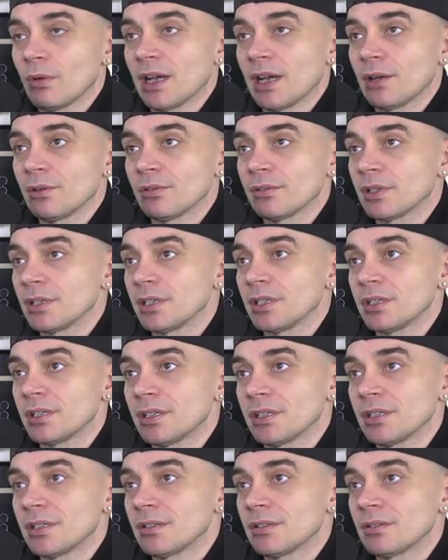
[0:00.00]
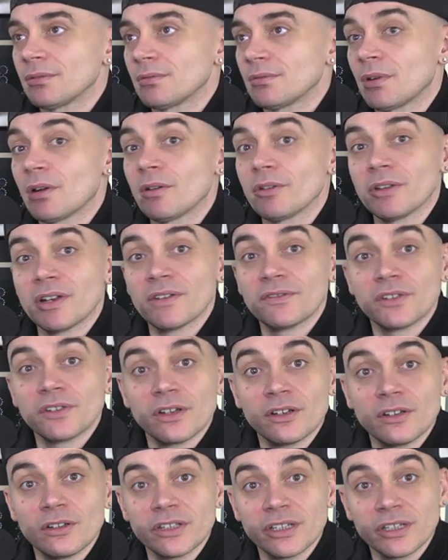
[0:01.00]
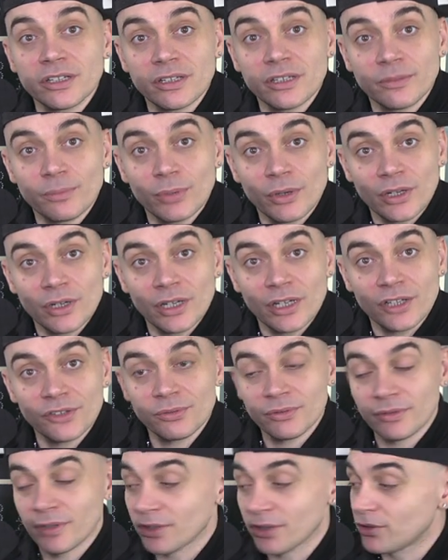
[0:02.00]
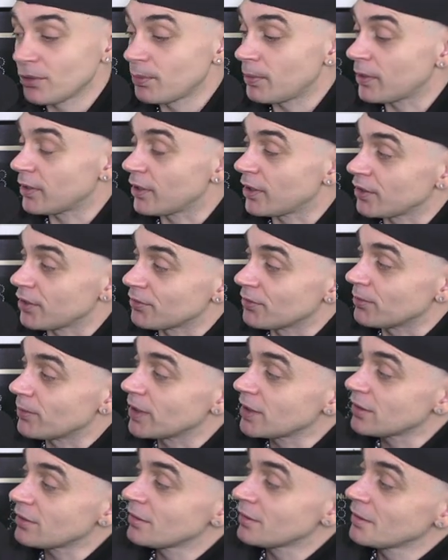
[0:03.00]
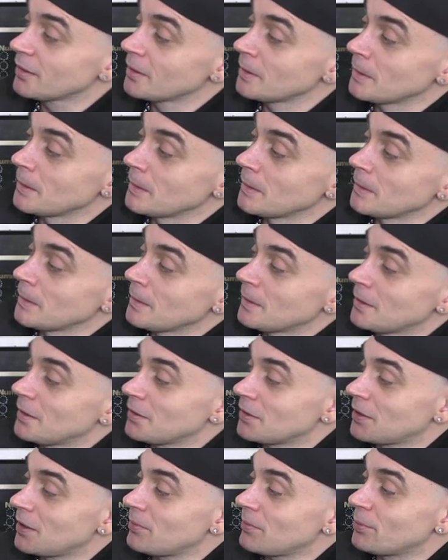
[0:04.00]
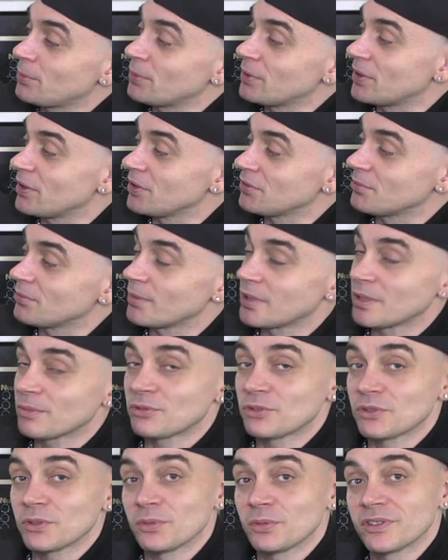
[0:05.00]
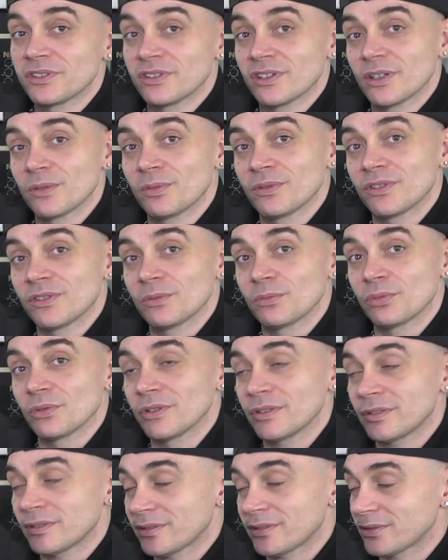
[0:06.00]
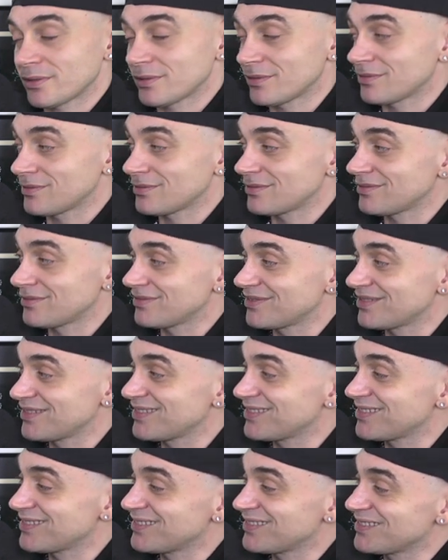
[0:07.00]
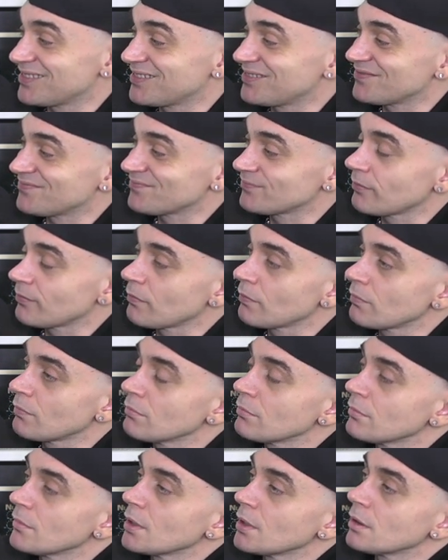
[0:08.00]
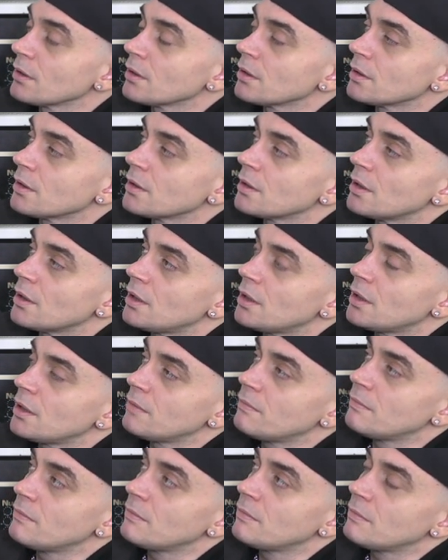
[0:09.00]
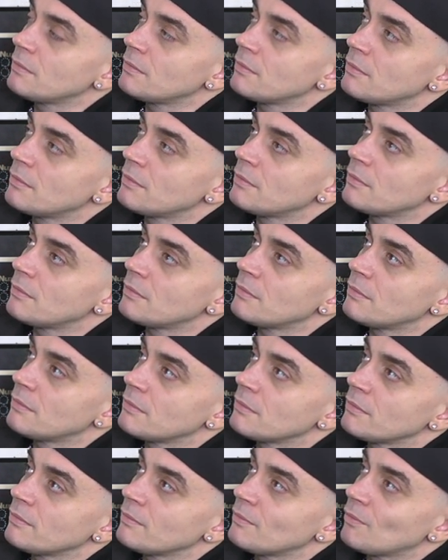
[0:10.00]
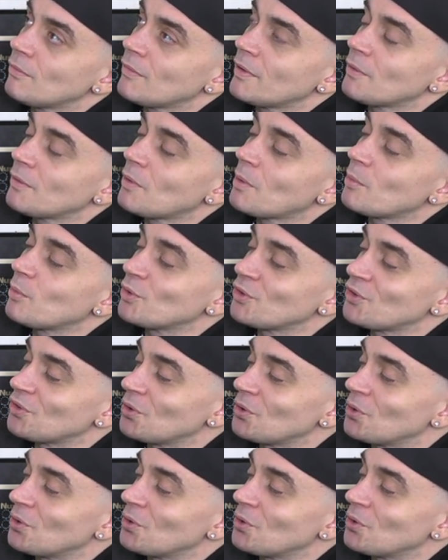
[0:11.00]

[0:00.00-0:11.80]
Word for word: Wow. Uh, well, you'll have to go and look in the podcast. We've done two podcasts with Mean. There's a couple of podcasts with Mean. I'm uh, sure he brings that up at some point. Uh, um, one more